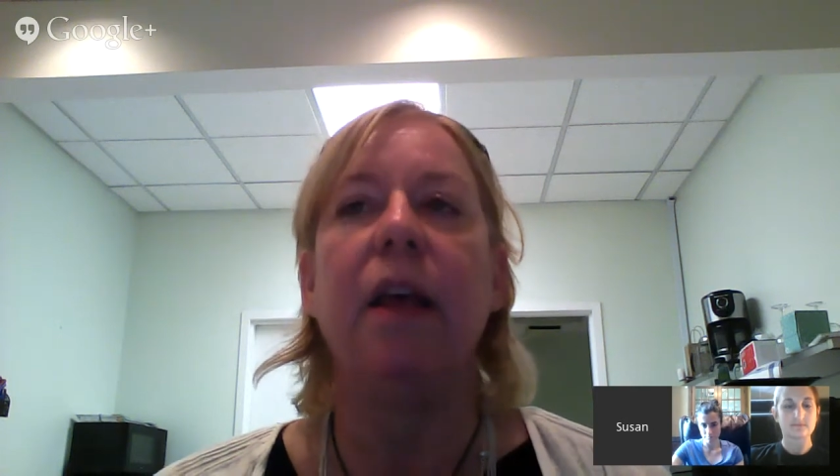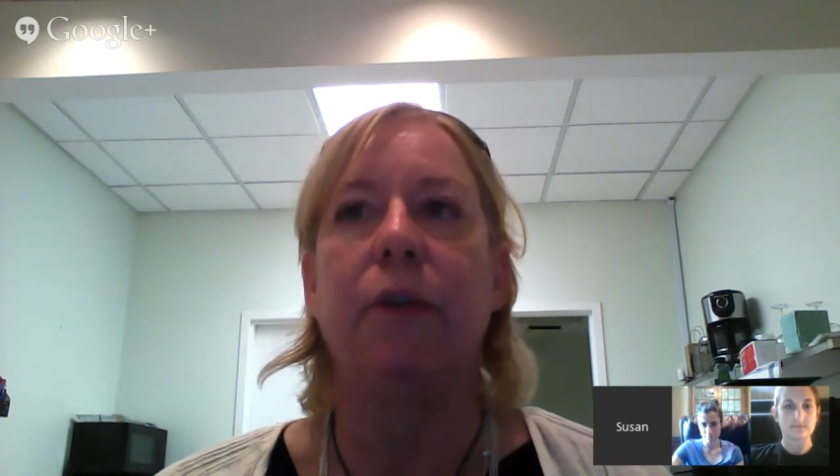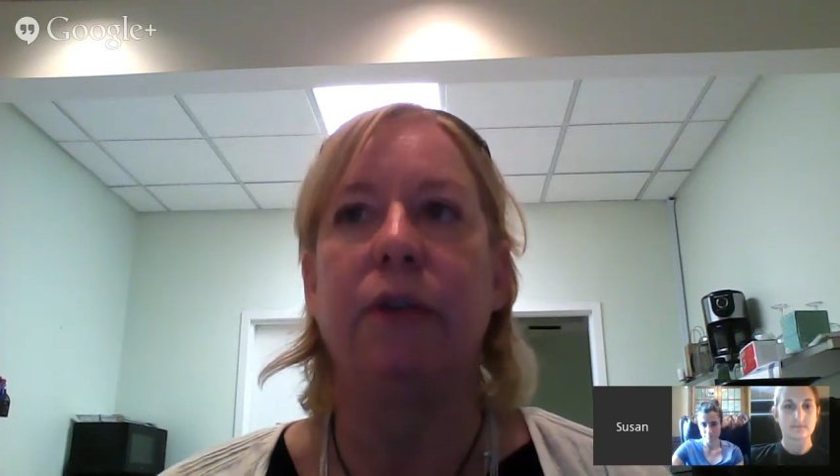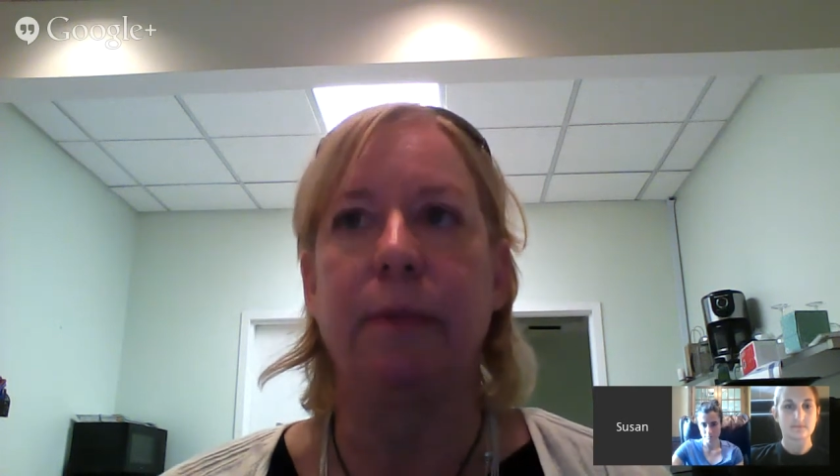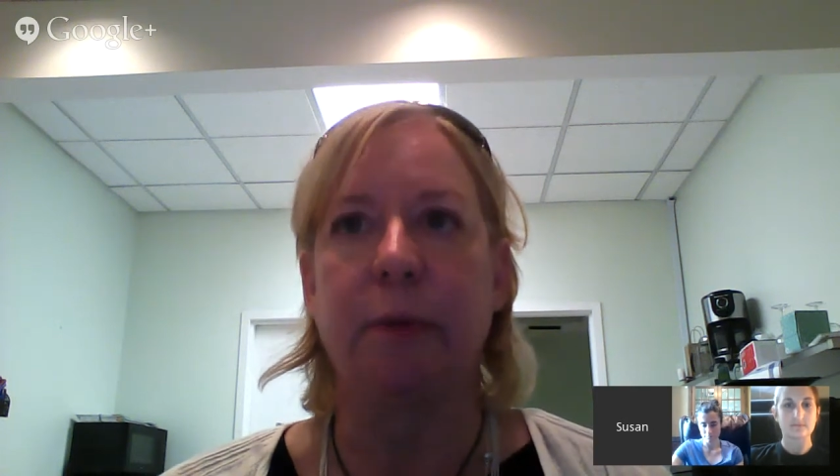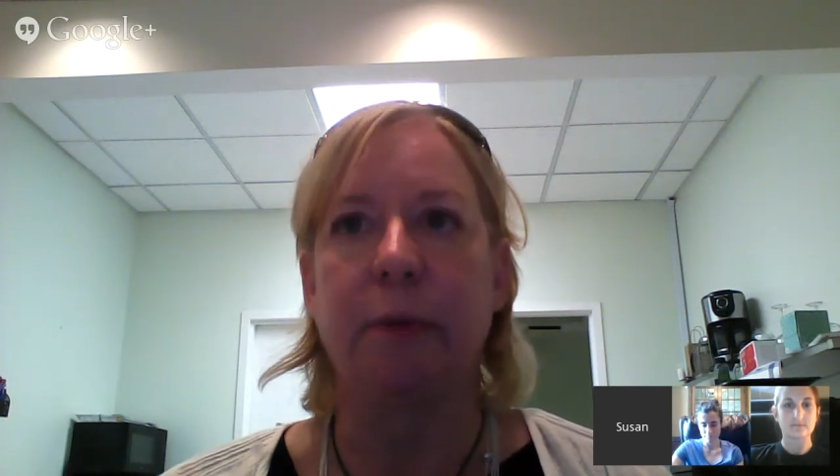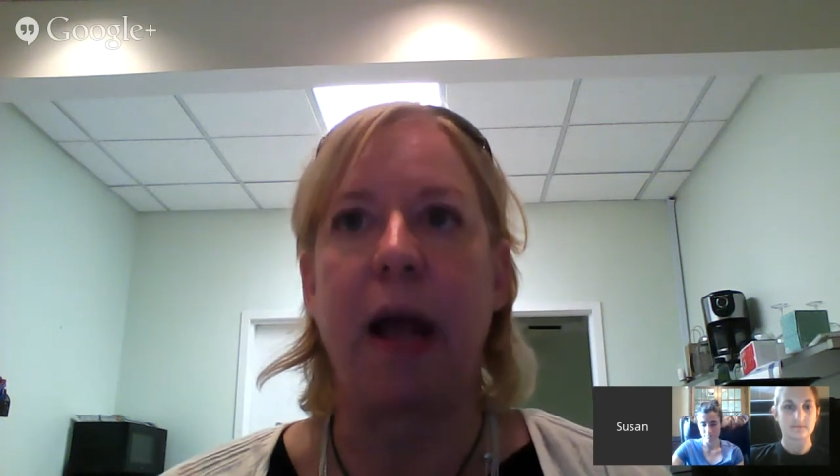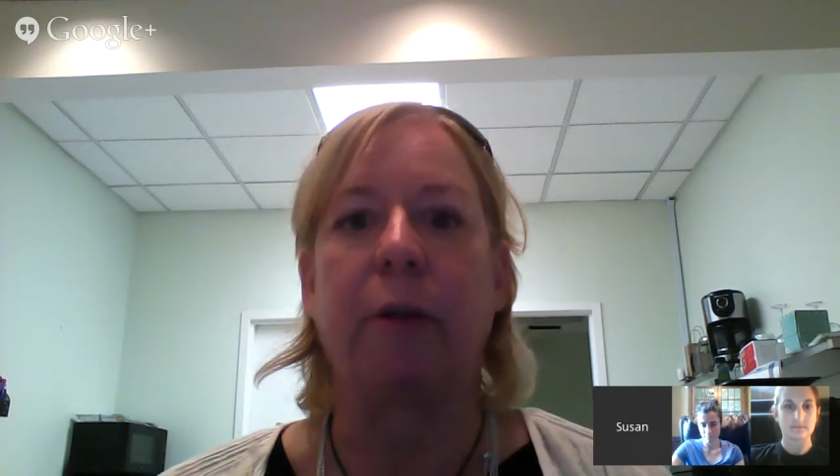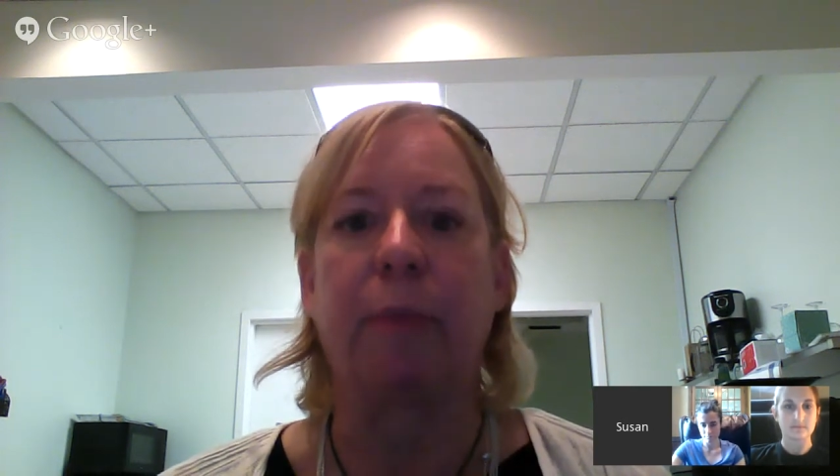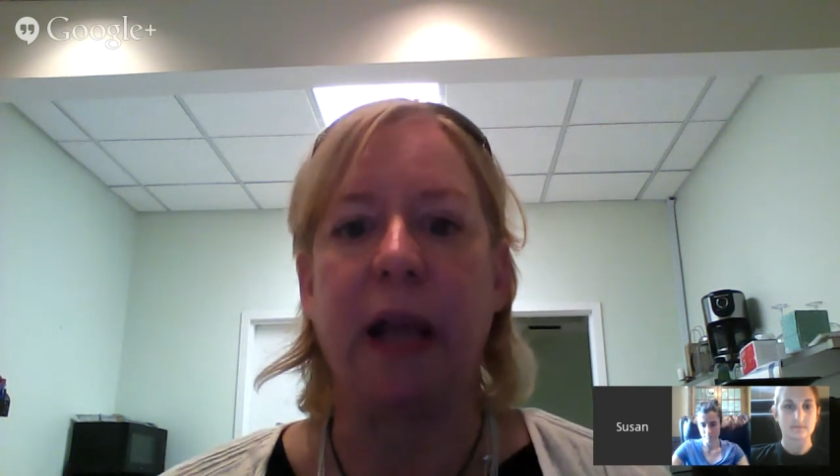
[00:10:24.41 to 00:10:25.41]
their
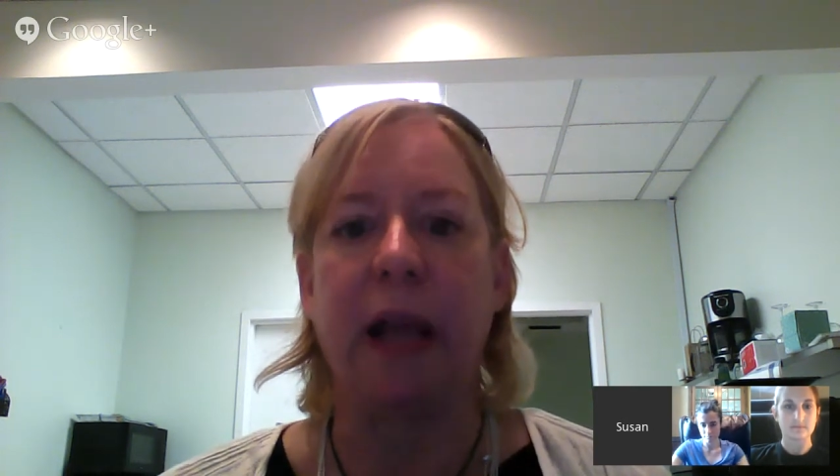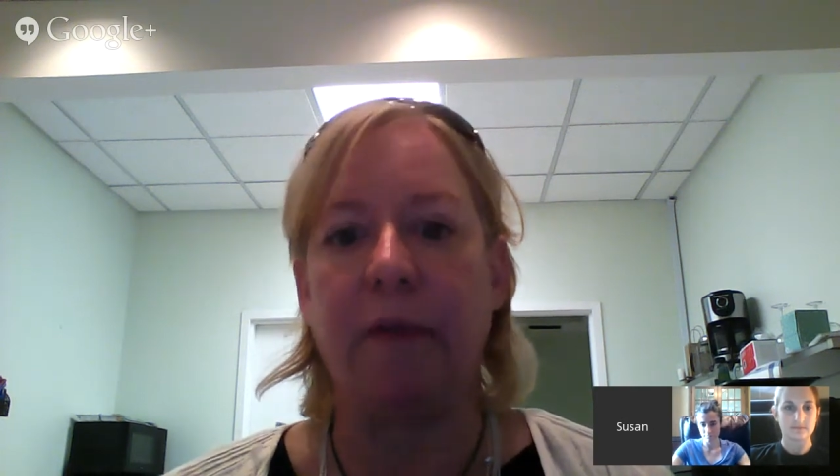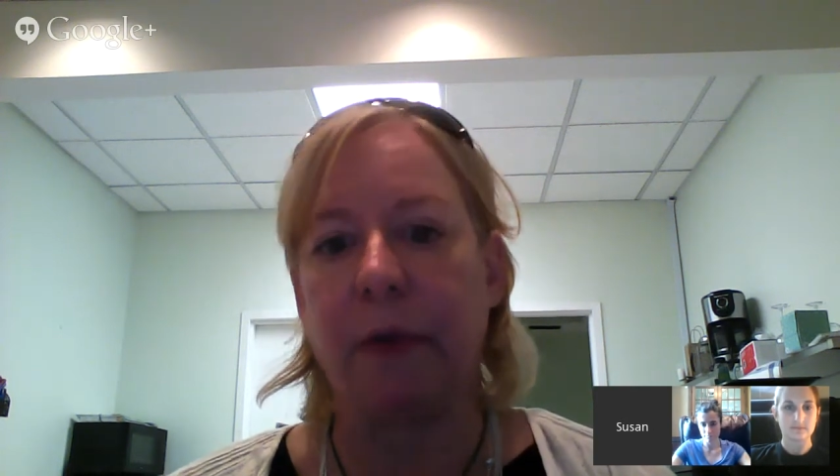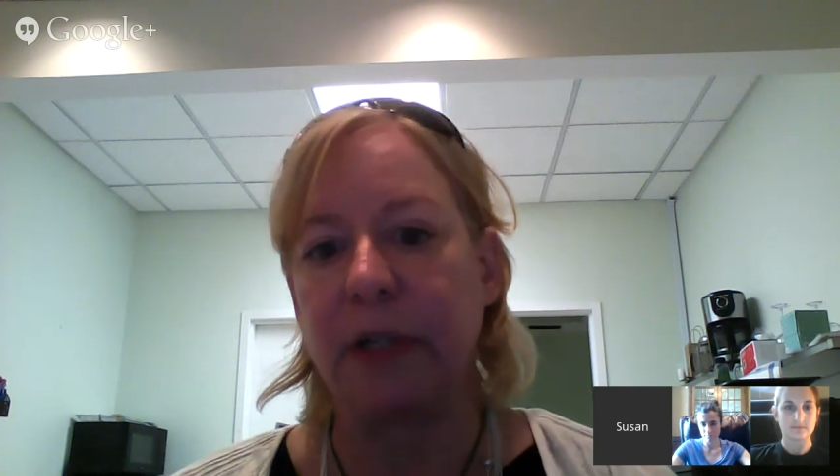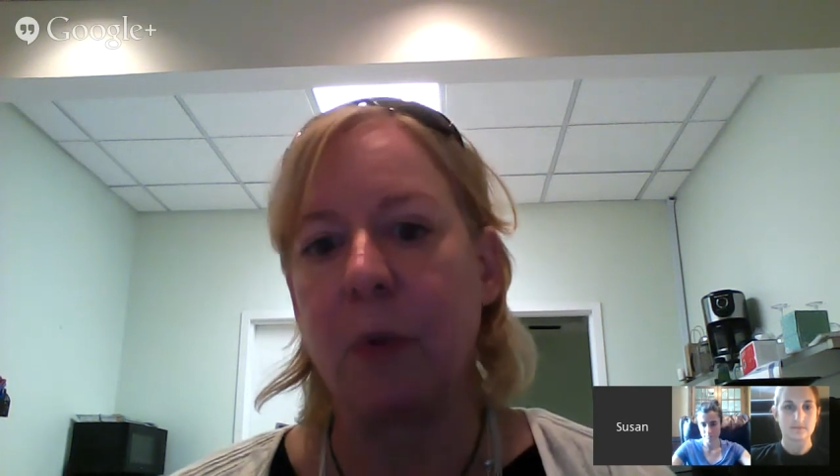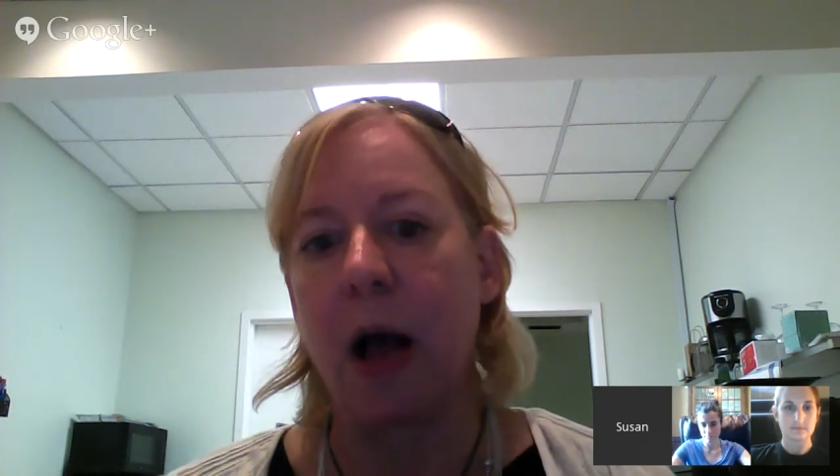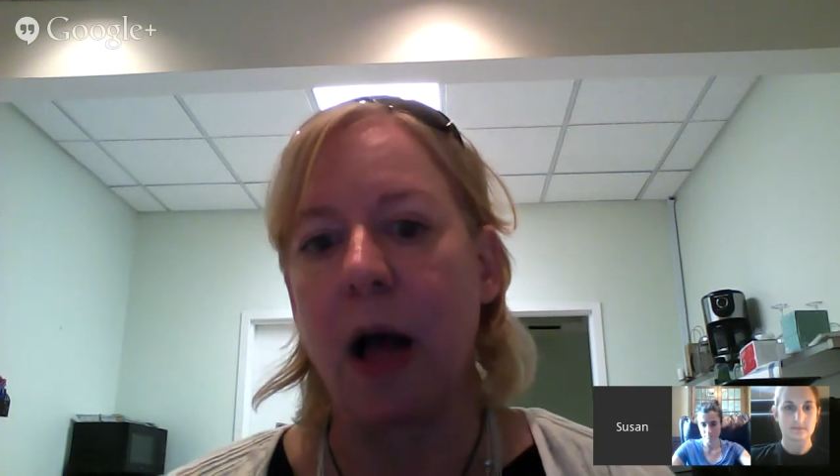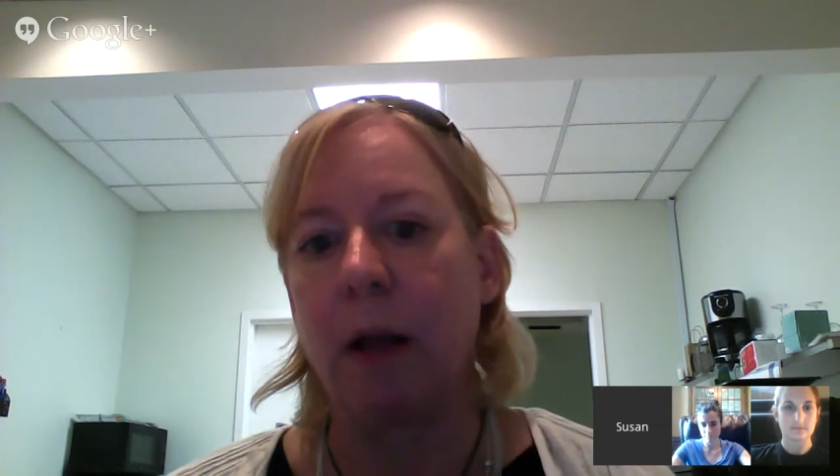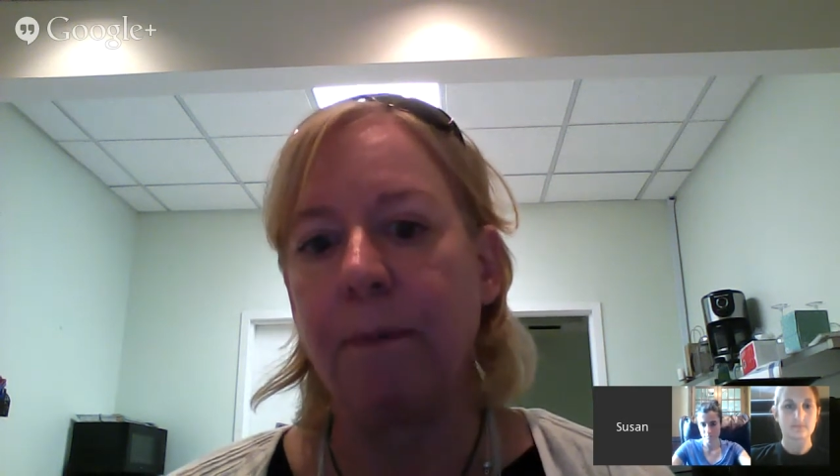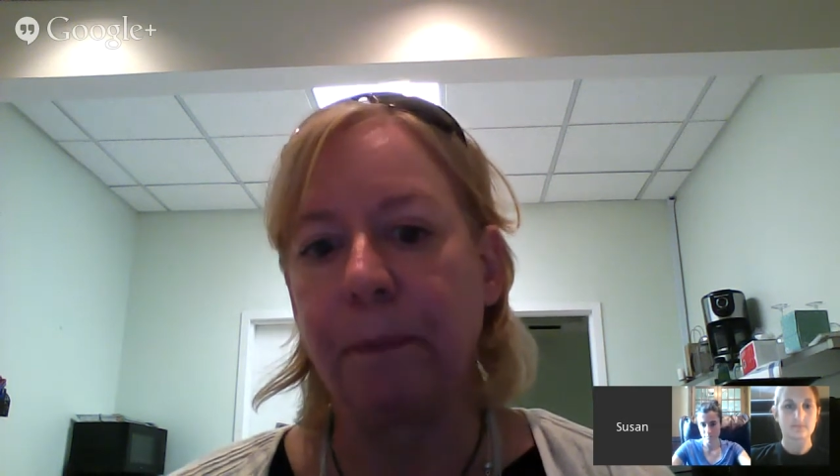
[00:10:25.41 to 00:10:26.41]
symptomatic behavior as
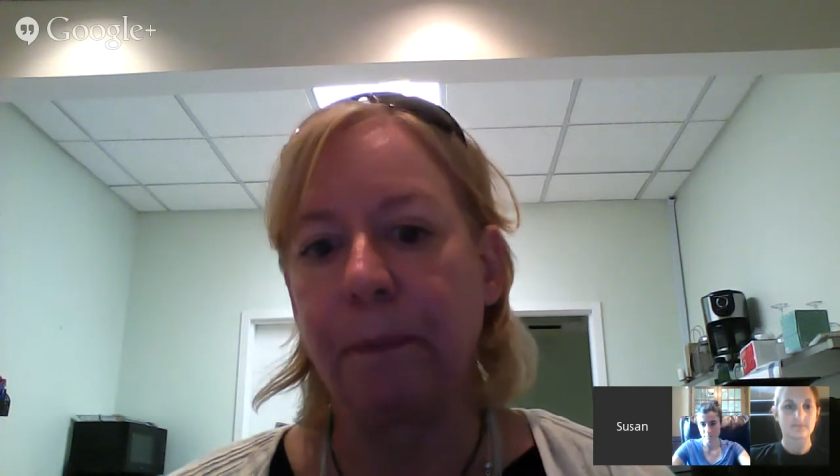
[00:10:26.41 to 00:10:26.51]
well.